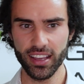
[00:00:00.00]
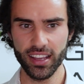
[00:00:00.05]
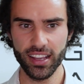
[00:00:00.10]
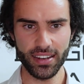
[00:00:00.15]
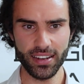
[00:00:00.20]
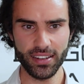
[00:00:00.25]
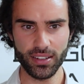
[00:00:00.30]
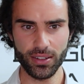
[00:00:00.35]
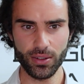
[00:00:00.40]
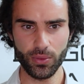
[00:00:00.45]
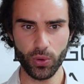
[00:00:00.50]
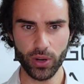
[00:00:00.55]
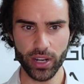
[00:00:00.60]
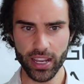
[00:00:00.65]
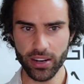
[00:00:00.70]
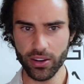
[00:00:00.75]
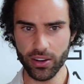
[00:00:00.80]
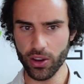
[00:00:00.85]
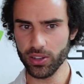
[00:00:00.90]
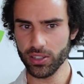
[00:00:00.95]
And what
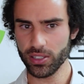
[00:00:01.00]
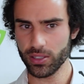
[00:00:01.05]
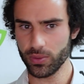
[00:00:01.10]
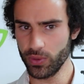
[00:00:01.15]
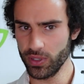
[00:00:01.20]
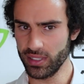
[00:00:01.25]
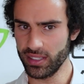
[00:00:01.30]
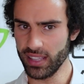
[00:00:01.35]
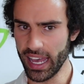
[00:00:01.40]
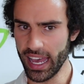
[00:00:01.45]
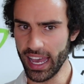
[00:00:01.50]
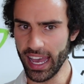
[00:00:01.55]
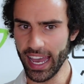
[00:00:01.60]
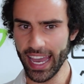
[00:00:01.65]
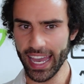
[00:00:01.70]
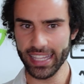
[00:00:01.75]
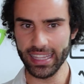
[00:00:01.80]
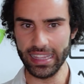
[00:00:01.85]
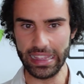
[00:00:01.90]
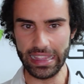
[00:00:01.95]
I noticed was that
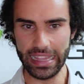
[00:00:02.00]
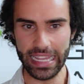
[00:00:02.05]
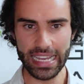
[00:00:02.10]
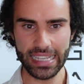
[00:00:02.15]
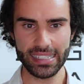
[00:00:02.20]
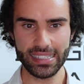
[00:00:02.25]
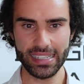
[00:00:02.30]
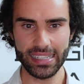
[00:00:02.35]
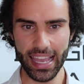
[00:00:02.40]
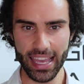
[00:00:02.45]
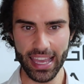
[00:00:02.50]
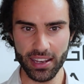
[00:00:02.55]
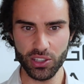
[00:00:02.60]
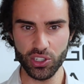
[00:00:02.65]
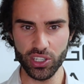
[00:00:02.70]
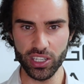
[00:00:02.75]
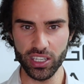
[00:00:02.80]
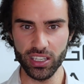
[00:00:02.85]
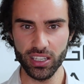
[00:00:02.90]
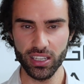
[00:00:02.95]
I had less
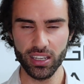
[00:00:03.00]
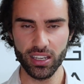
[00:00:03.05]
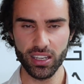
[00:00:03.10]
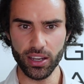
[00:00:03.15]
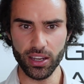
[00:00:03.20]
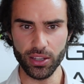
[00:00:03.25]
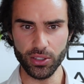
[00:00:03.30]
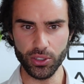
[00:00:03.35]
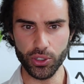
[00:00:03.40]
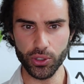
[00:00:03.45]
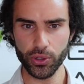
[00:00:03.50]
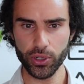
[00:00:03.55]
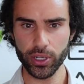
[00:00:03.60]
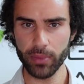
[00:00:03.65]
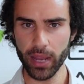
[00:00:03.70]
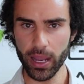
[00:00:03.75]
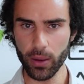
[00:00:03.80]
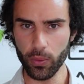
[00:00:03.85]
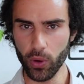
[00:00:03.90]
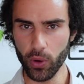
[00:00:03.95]
energy, you know,
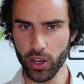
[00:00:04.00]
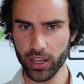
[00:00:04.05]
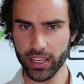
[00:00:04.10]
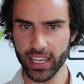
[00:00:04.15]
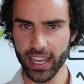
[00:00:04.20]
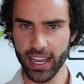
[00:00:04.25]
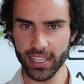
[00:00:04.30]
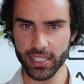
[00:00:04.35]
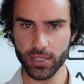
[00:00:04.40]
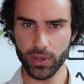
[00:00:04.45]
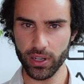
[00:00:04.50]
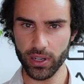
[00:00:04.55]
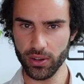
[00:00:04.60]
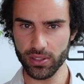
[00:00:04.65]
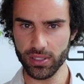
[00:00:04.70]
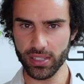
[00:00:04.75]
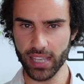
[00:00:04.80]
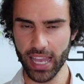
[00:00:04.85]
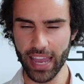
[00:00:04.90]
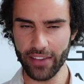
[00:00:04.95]
during my workouts when
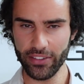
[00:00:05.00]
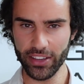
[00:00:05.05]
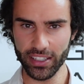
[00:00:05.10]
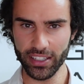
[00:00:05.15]
I was